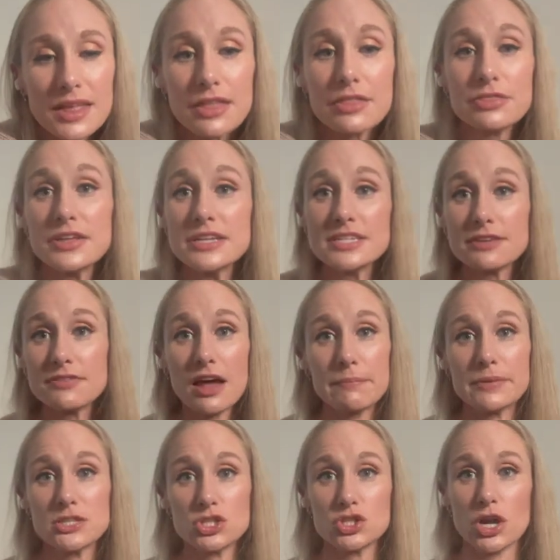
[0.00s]
these have not
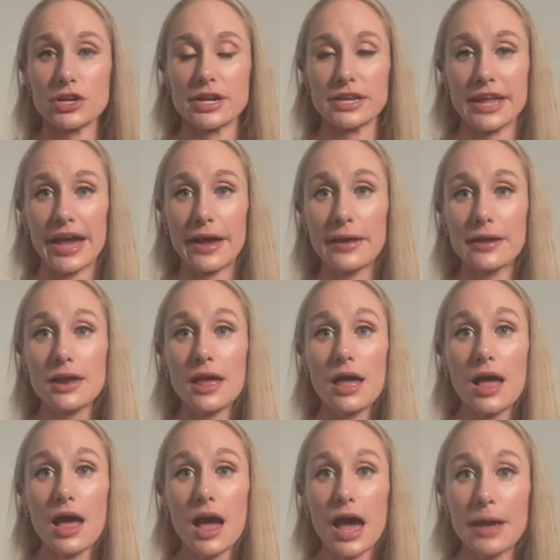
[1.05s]
been started yet.
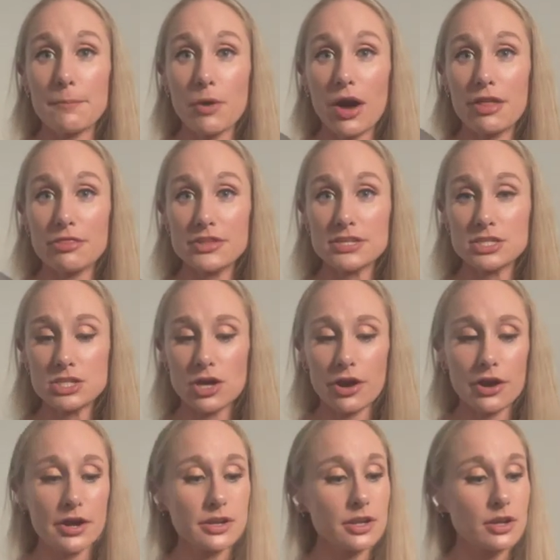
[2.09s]
I bought this
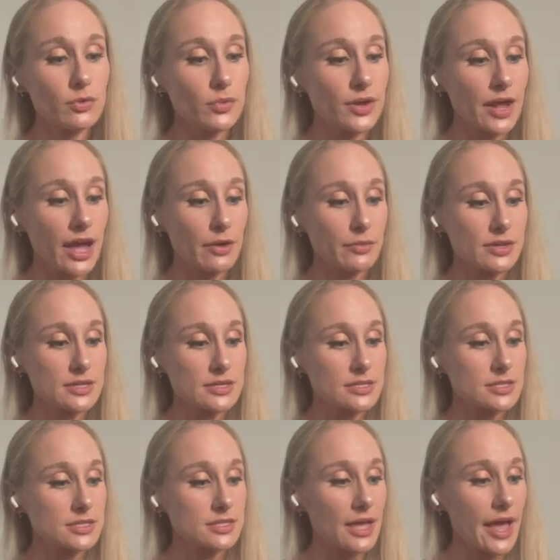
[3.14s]
yarn when I
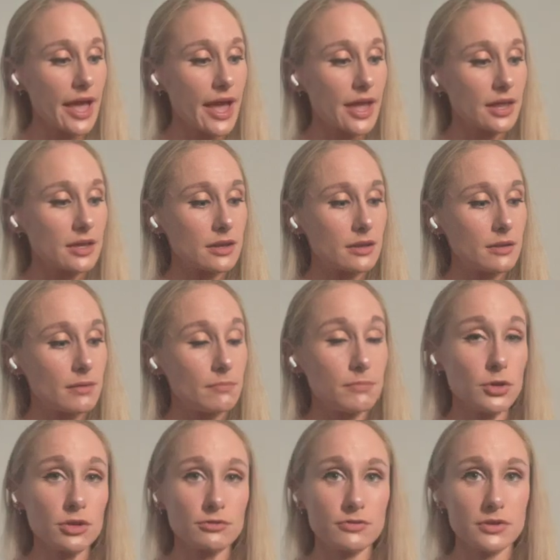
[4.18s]
was at
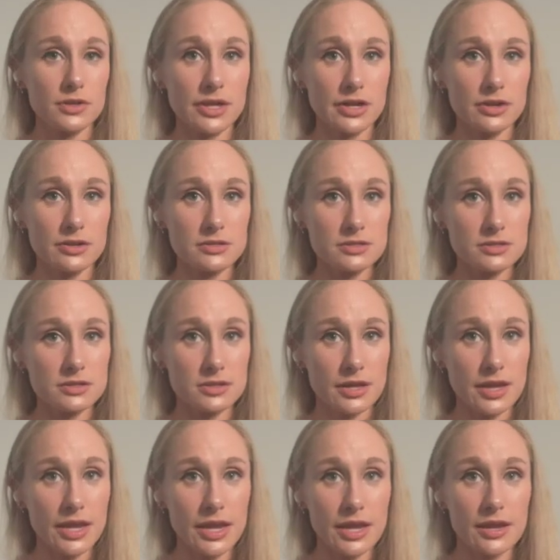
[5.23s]
Beautiful Knitters
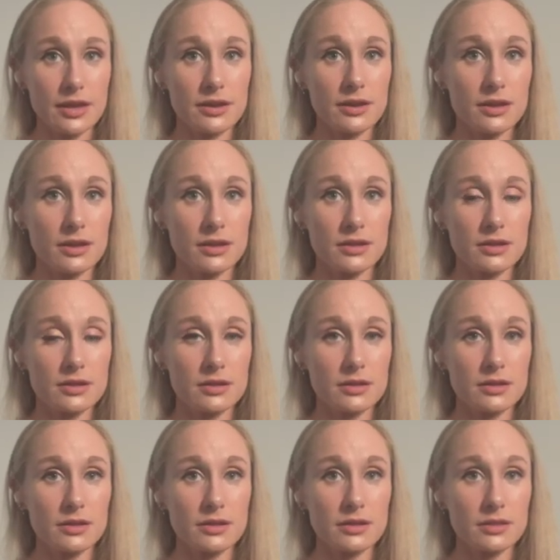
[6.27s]
in
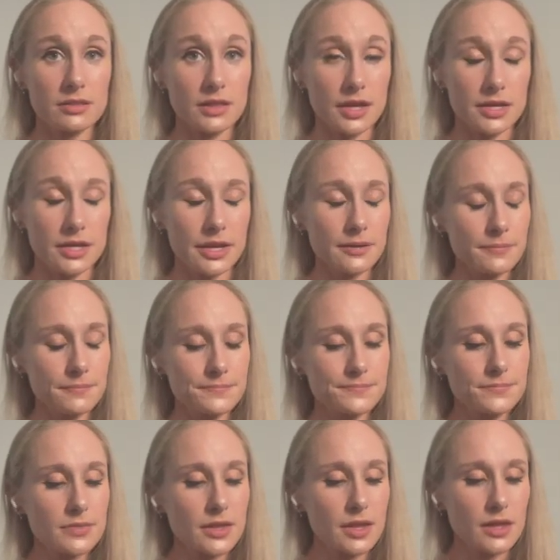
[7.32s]
London.
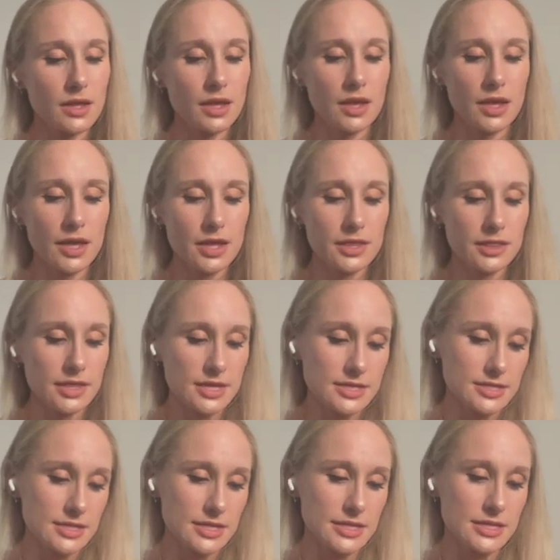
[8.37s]

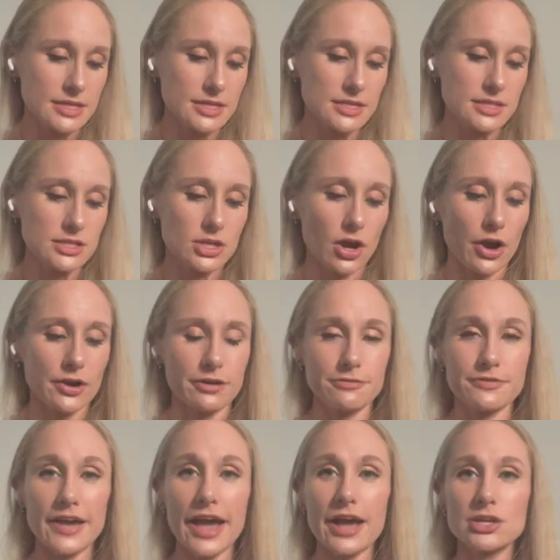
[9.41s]
This is Cardiff
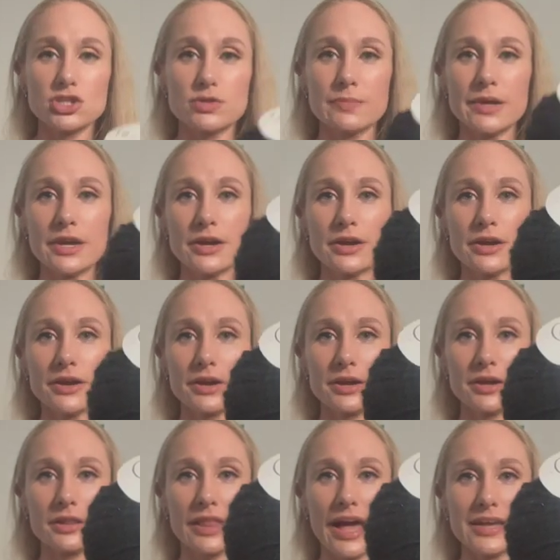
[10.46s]
Cashmere
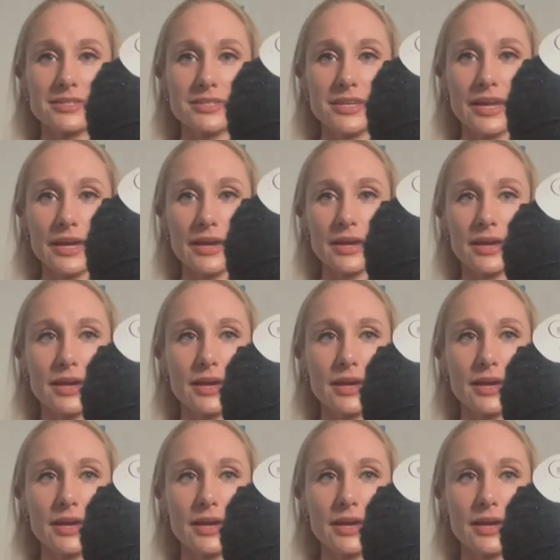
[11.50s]
Classic,